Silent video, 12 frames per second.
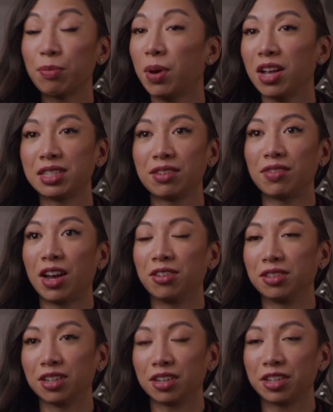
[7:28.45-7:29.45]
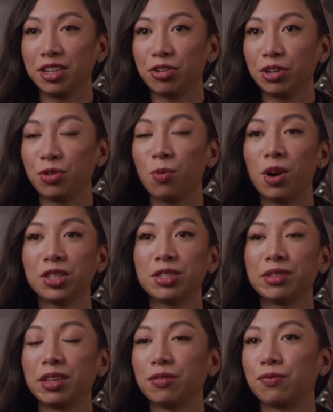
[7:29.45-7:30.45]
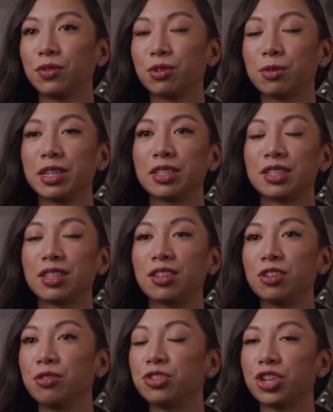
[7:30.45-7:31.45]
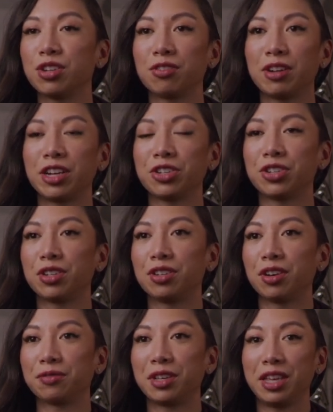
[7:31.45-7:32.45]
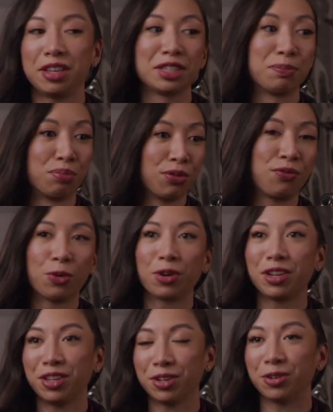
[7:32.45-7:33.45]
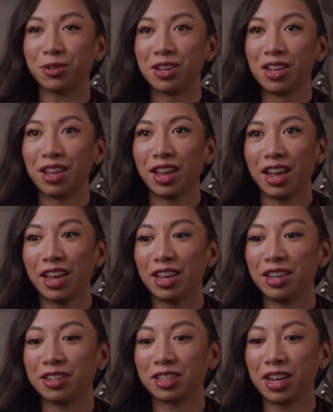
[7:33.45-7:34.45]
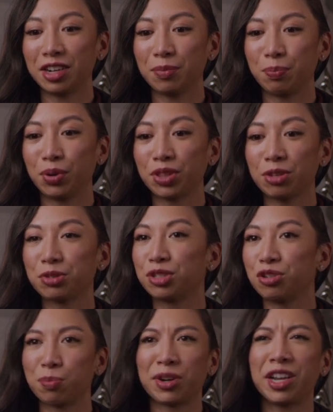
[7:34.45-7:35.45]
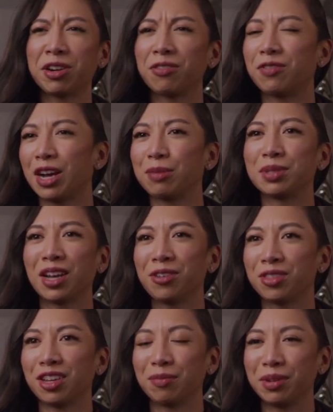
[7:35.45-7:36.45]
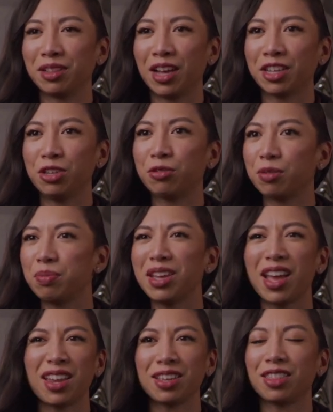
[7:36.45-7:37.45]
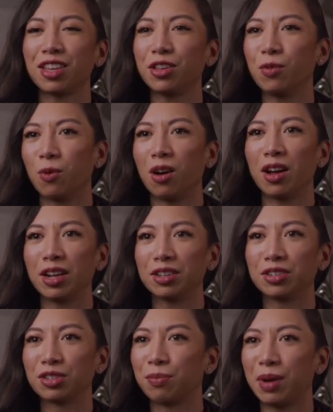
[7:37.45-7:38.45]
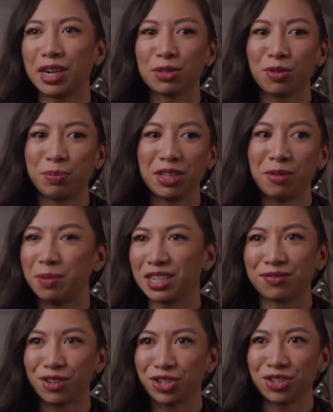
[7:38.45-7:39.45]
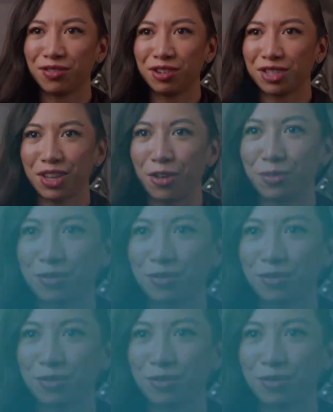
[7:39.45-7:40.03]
positive outlook. You know, you want to influence the new generation of kids before you and kind of put those superhero vibes out there. Be like, you could be anything you want, so might as well be the best version of yourself.